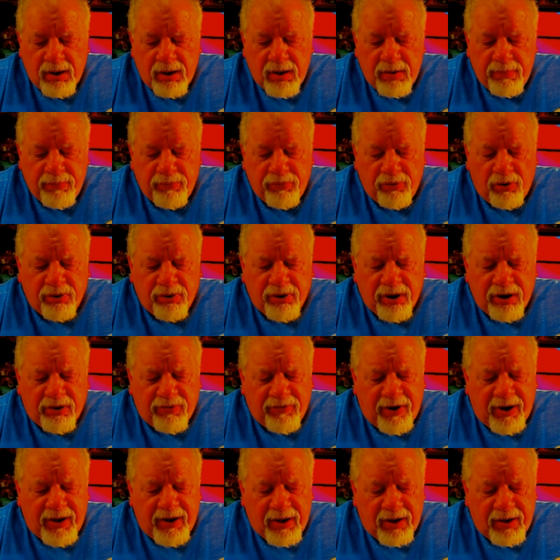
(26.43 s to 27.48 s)
Broken
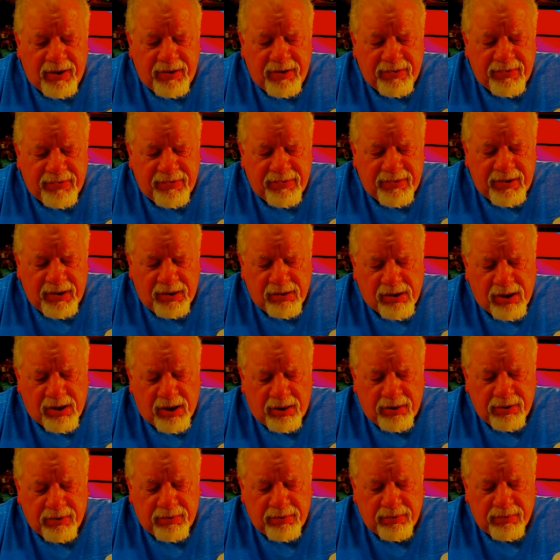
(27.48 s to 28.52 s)
crayon. Still
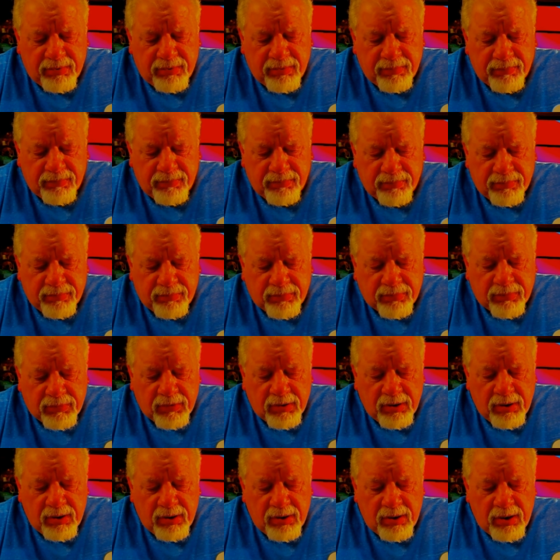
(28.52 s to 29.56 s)
color.
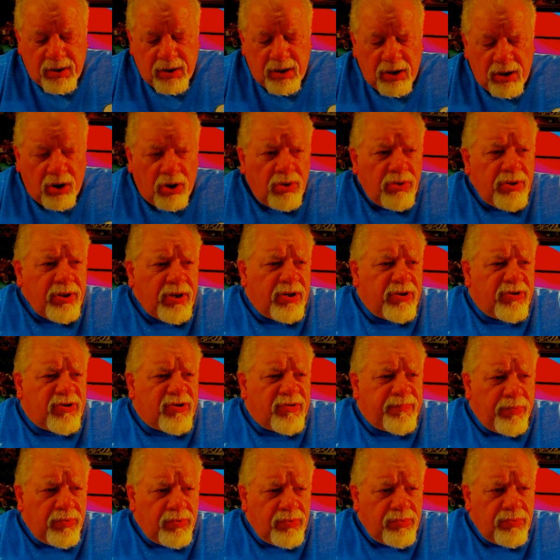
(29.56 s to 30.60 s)
Only the
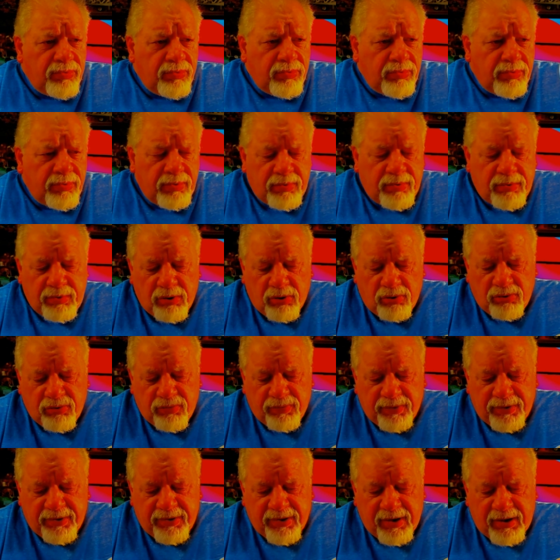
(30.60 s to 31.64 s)
spoon knows
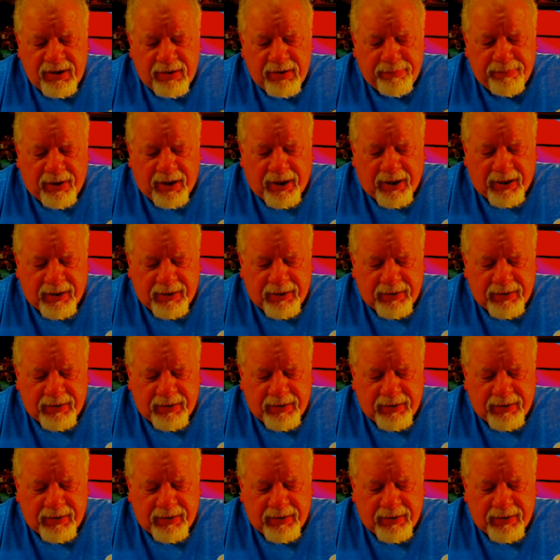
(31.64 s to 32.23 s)
what's in the pot.